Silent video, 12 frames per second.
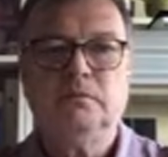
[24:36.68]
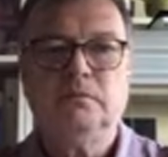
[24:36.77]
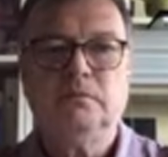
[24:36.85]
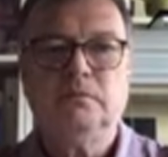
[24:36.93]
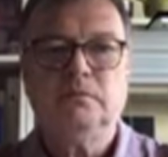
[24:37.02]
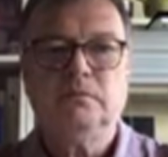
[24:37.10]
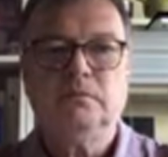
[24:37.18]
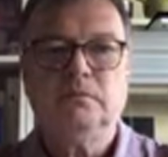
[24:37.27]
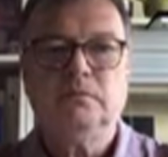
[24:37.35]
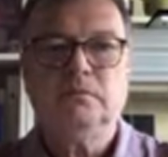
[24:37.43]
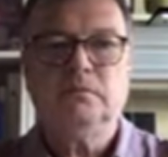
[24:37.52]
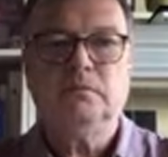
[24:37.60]

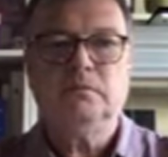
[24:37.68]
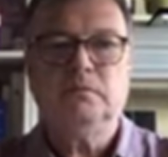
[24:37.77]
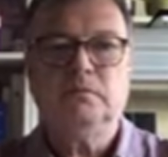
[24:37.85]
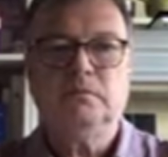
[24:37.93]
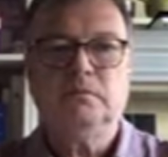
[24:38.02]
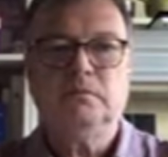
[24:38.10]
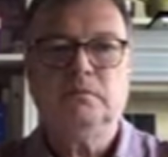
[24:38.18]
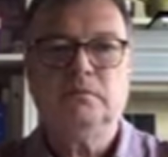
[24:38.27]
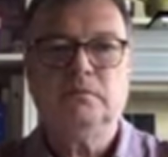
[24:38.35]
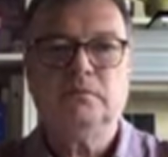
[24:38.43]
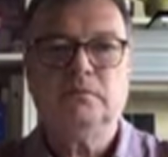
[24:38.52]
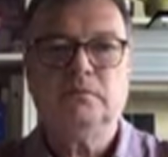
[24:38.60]

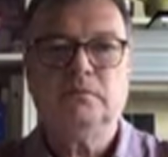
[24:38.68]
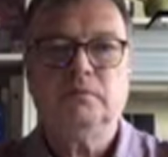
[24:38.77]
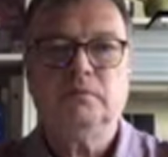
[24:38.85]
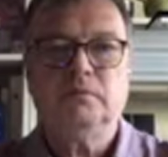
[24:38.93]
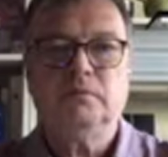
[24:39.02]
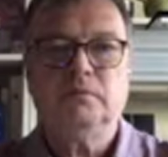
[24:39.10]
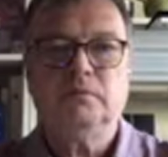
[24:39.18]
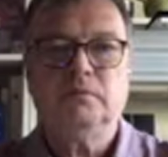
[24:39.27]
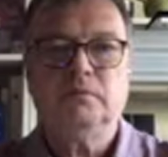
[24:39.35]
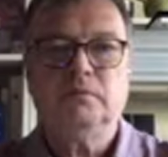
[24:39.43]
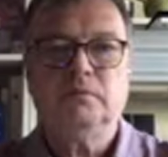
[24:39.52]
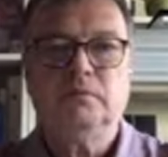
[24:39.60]

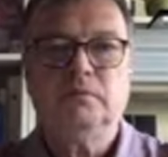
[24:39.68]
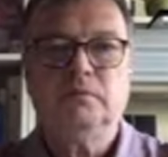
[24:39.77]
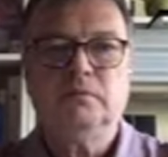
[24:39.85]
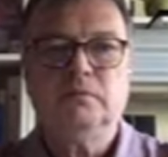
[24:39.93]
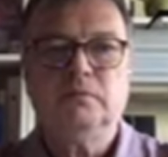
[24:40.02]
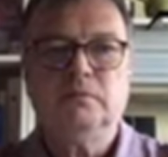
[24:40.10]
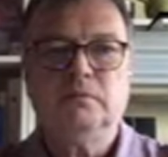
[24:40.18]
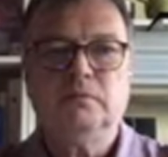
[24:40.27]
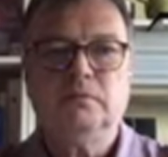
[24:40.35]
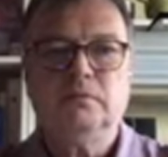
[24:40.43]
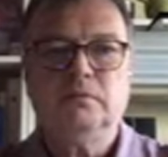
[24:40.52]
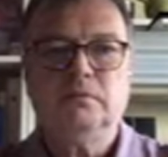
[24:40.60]

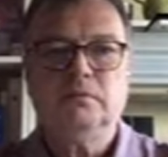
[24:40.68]
(not speaking)